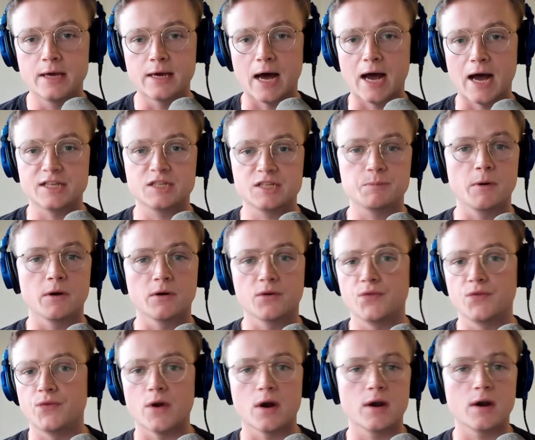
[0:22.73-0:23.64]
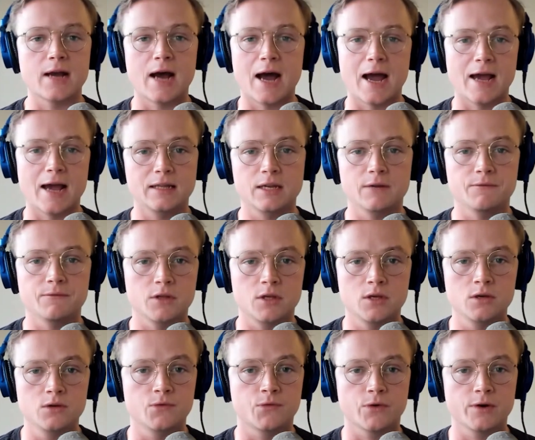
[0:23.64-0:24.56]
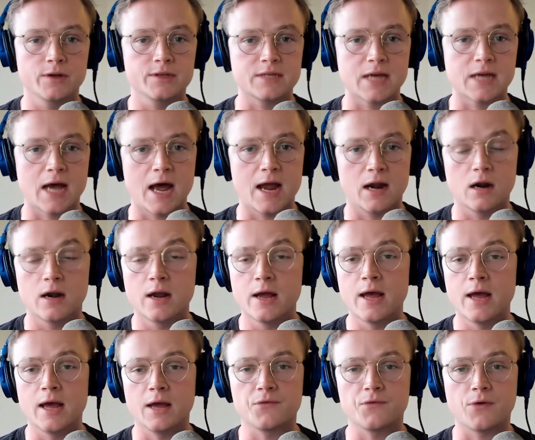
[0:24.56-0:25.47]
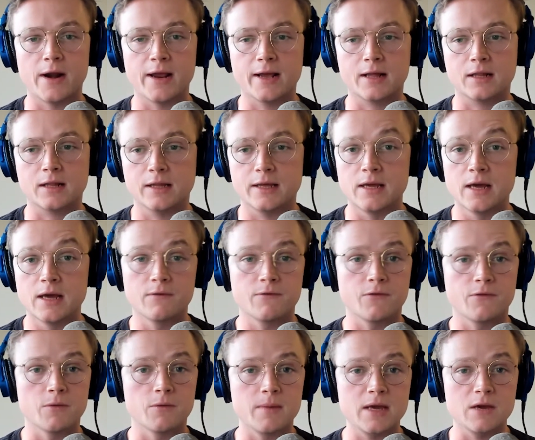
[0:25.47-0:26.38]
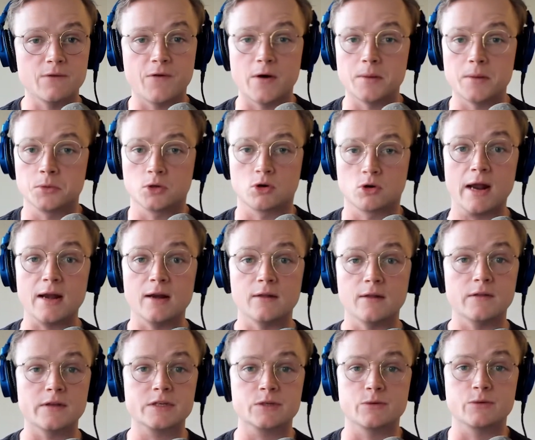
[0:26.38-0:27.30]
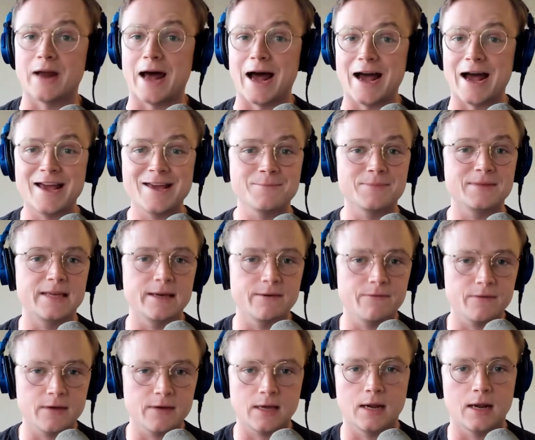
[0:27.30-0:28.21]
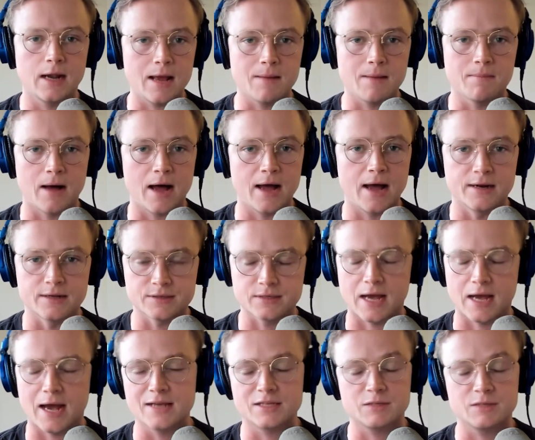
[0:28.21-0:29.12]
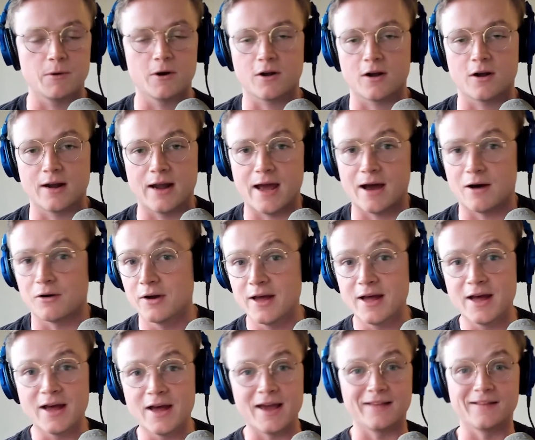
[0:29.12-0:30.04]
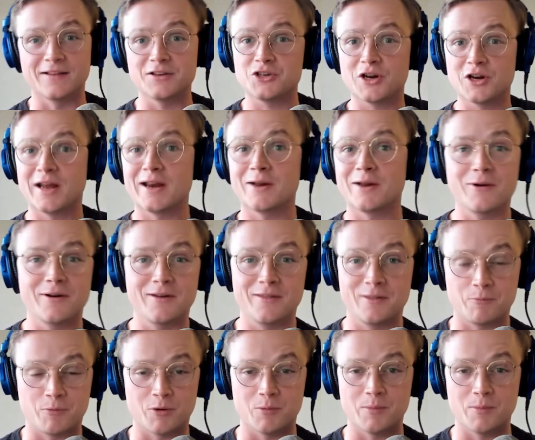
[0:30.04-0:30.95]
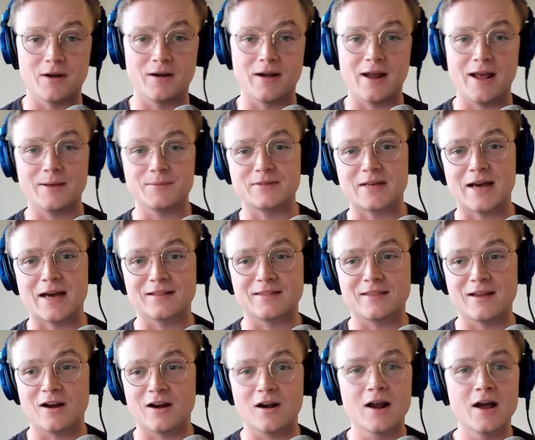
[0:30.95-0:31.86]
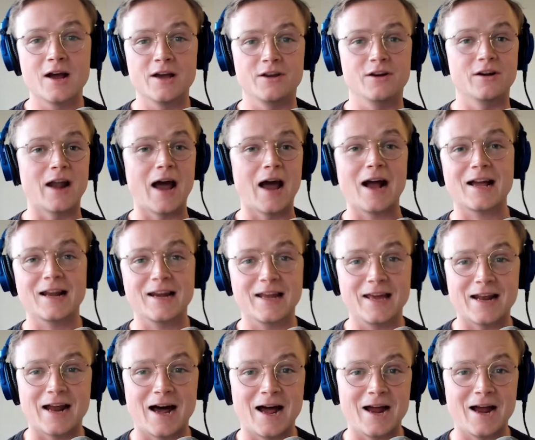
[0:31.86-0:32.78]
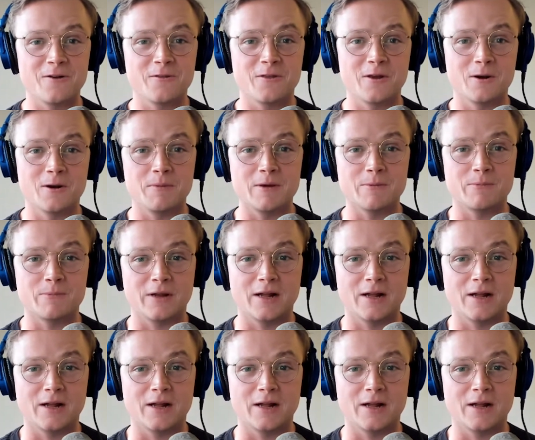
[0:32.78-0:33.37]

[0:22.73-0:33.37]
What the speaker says: I spoke very highly of the Hugh Freeze hire. Frankly, for me, if I'm grading this one, I am giving it an A-. I spoke on how, unless you're getting one of the premier names out there, you're not going to get higher than a B+.